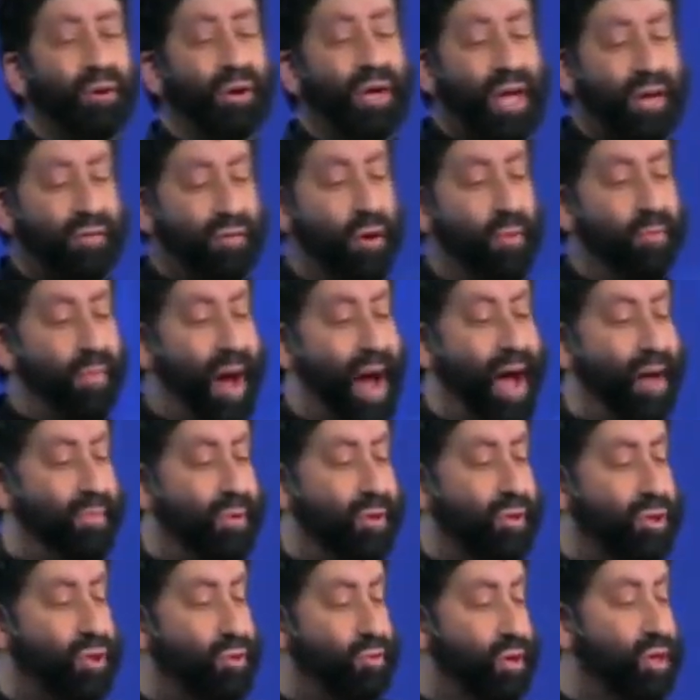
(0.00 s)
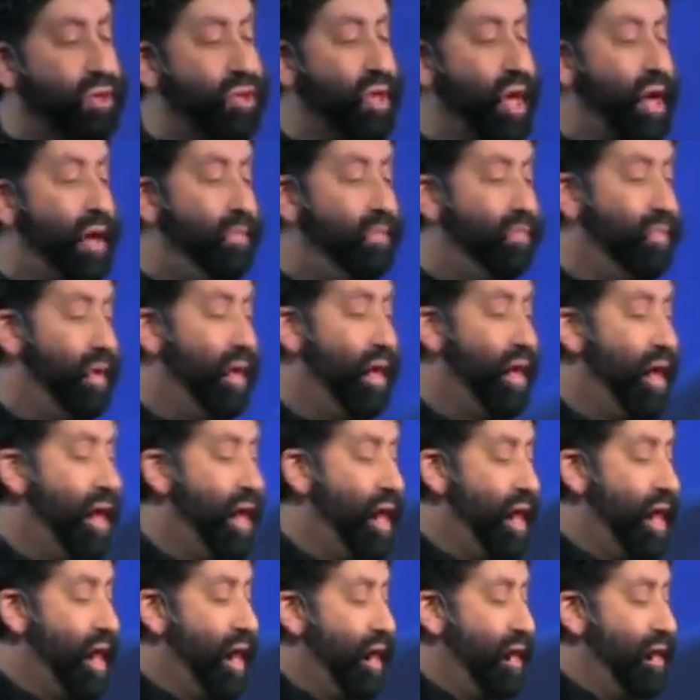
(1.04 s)
give her Bible to her son.
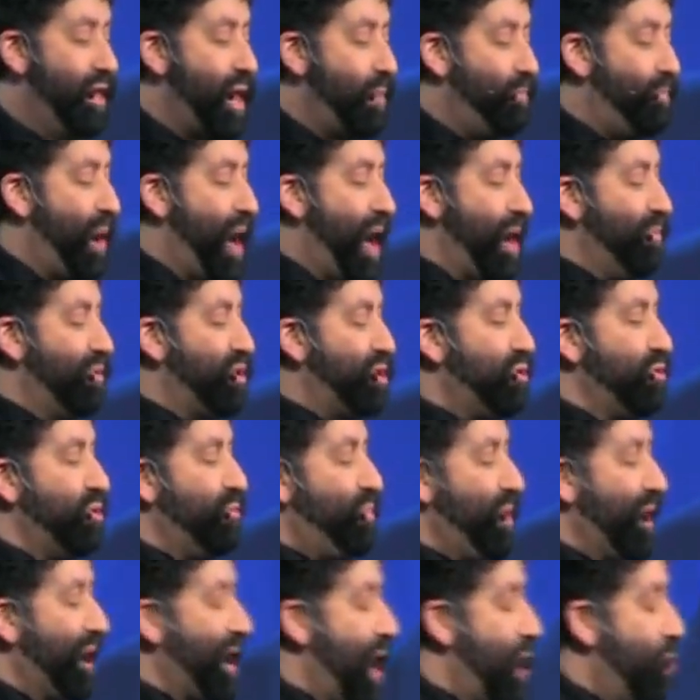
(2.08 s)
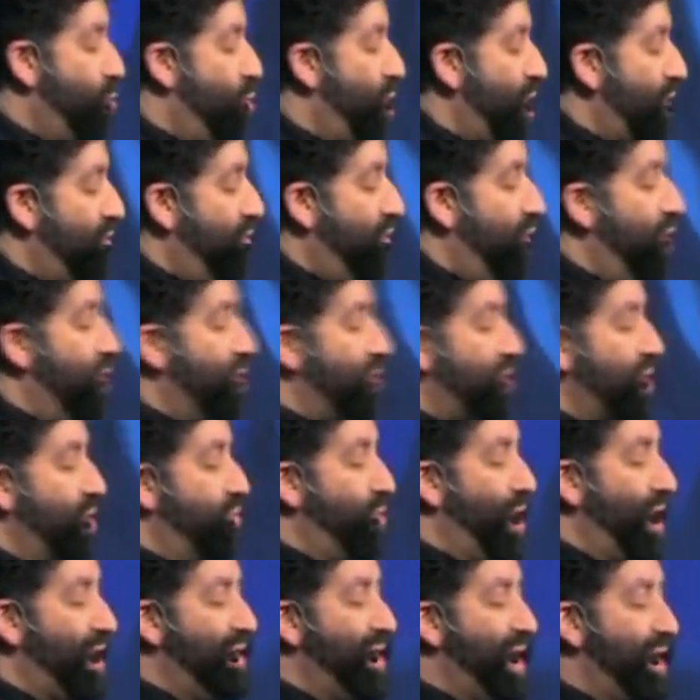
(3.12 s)
And in that Bible, she would pick out one verse and
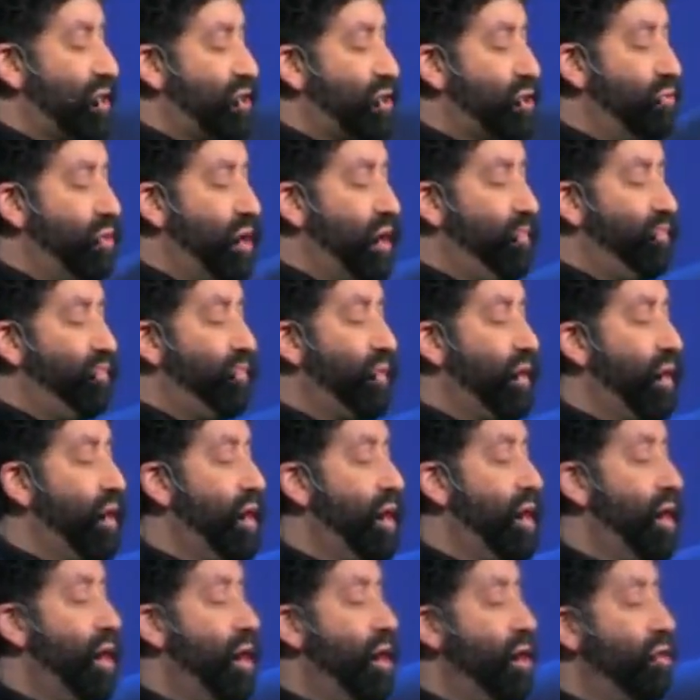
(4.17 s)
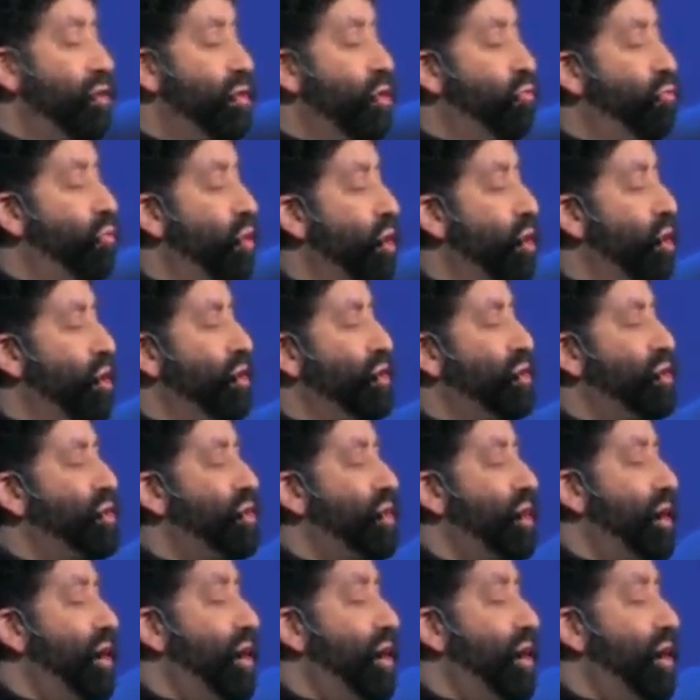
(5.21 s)
write next to it the words,